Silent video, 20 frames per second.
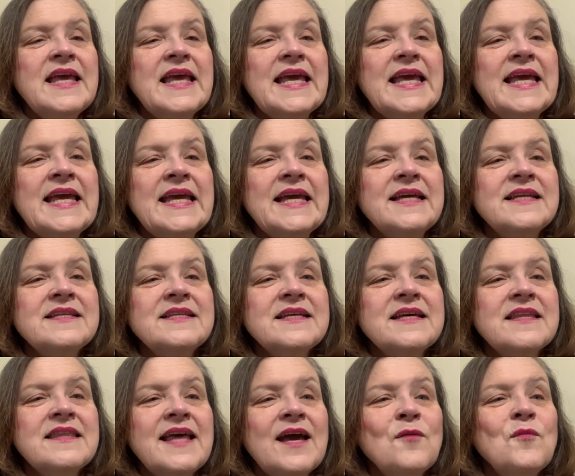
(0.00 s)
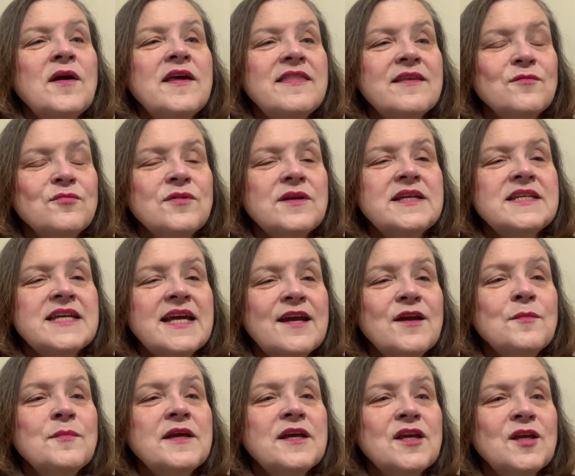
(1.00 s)
And that way the
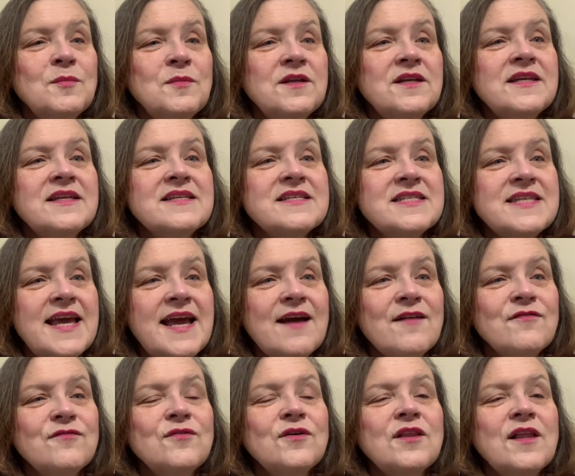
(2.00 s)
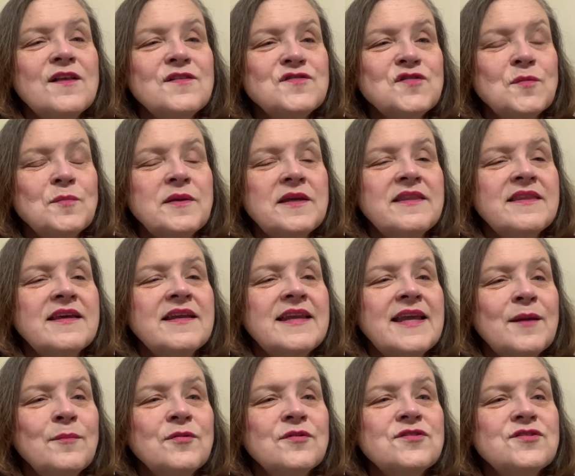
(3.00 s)
retirement community staff will also be then
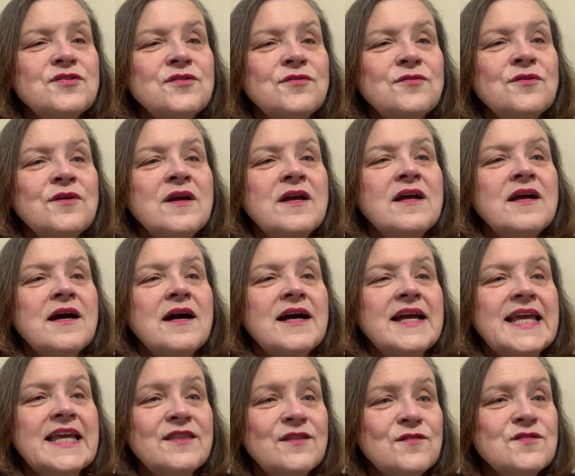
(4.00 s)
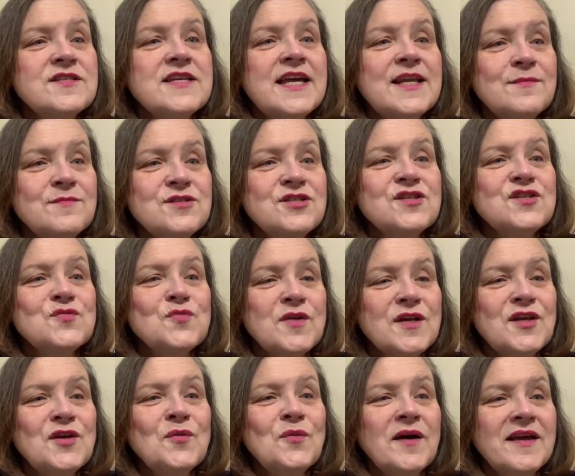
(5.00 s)
able to get those items just where
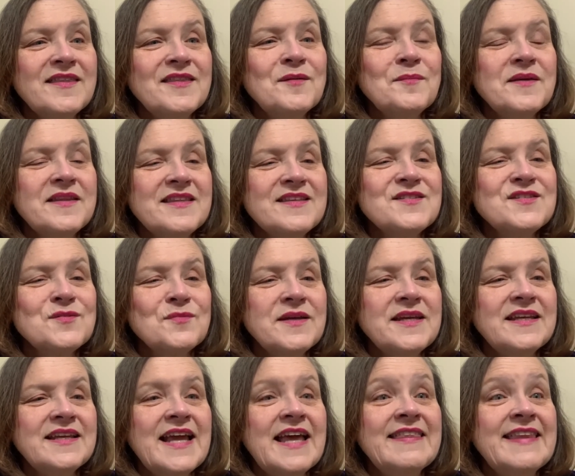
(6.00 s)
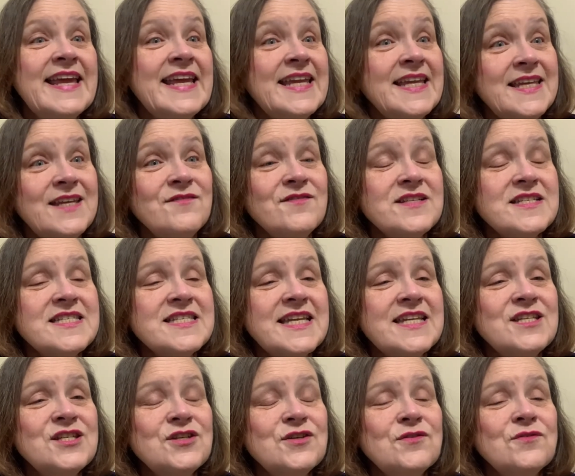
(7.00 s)
you want them in the suite. And they can even
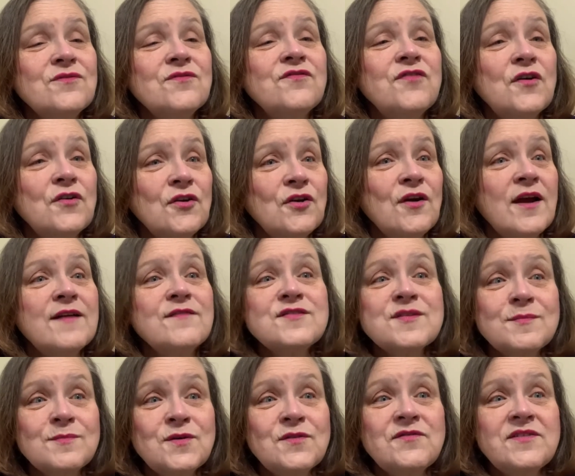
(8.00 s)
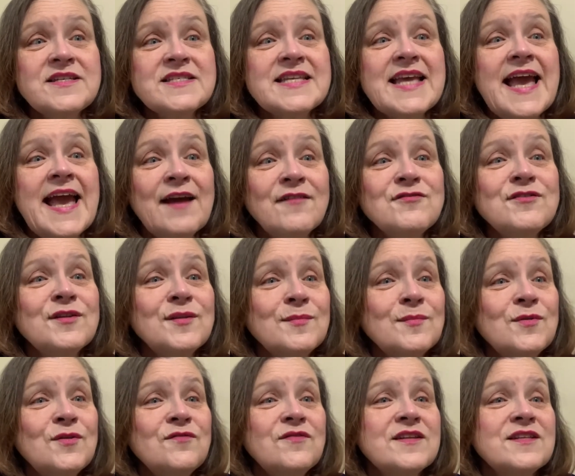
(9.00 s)
send you photographs of movies after the
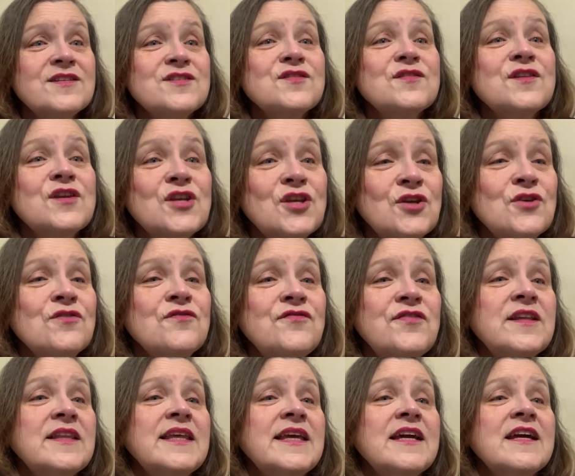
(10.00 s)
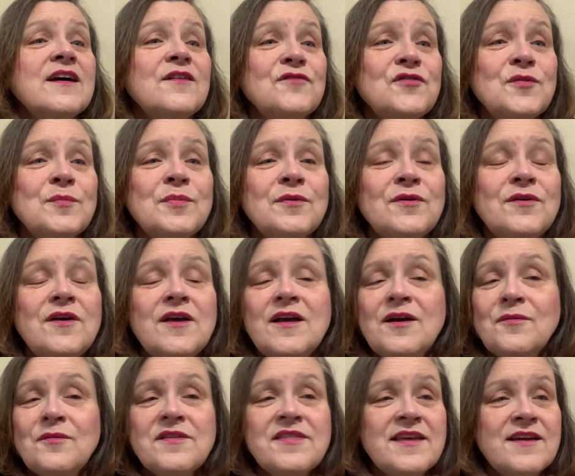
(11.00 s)
move-in so that you're feeling comfortable
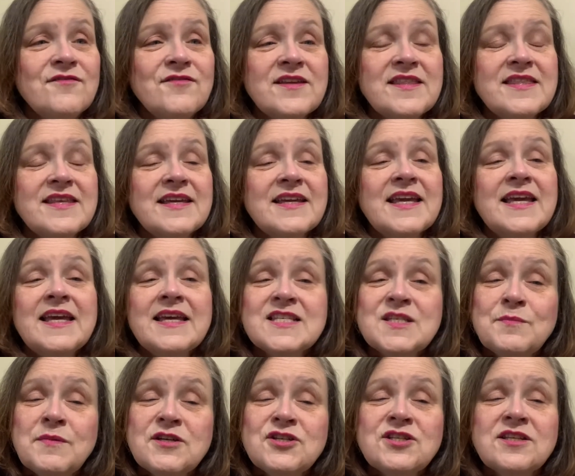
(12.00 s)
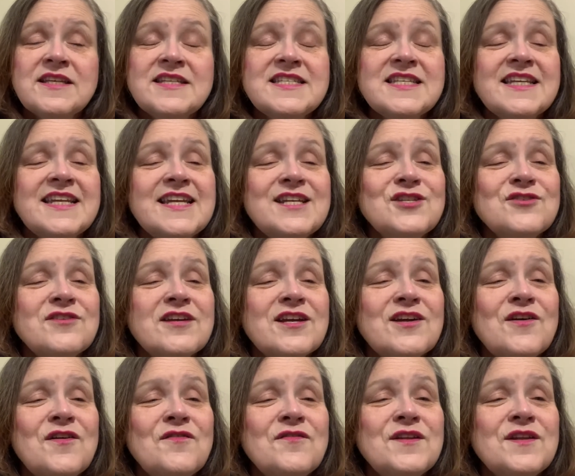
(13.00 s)
with everything, especially today during
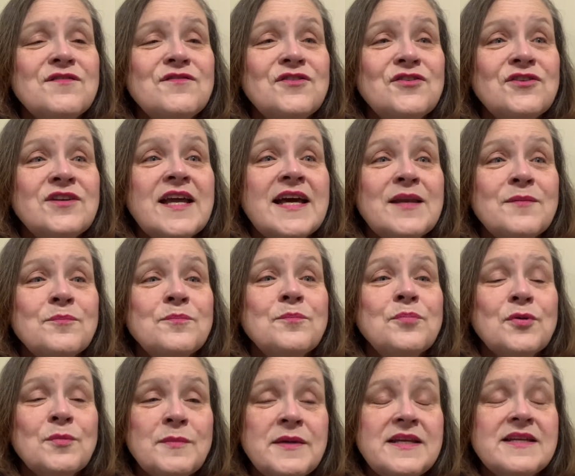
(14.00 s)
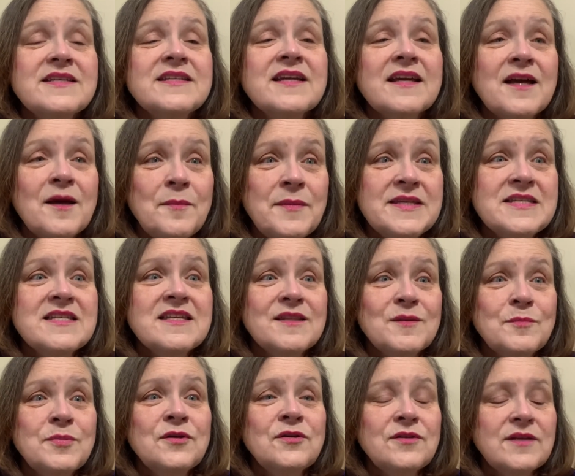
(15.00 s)
COVID if you're not permitted to come into the
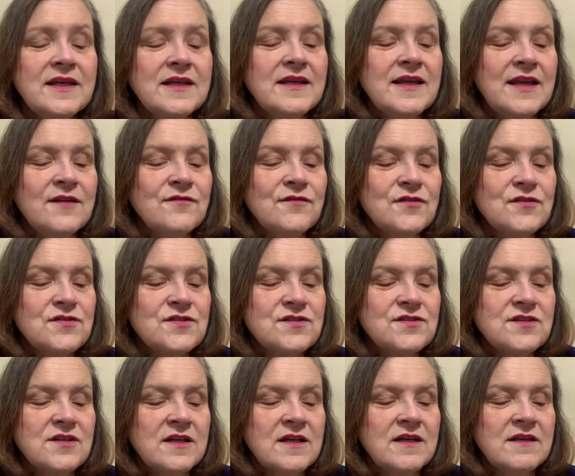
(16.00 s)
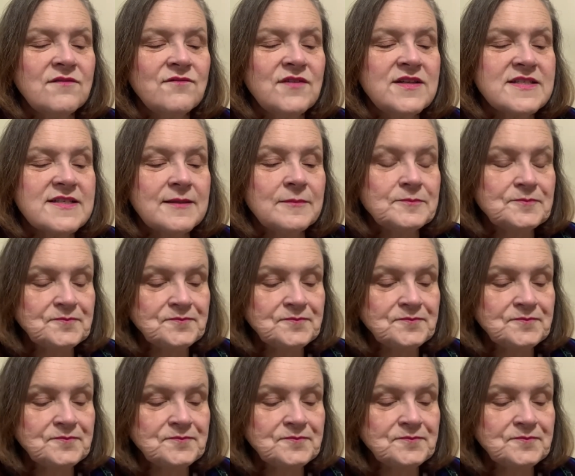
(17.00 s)
building at first visit.